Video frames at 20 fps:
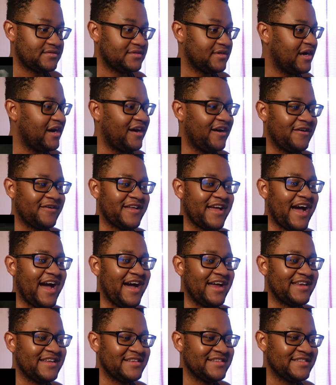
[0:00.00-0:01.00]
Oh,
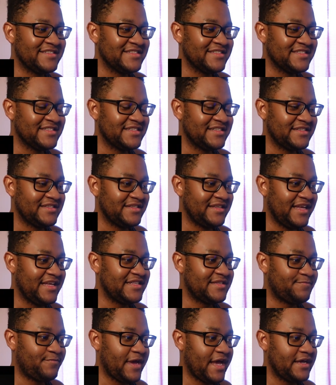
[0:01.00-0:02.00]
God. In
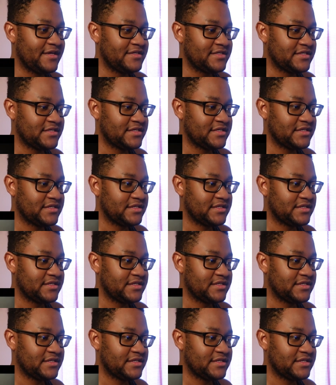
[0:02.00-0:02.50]
space.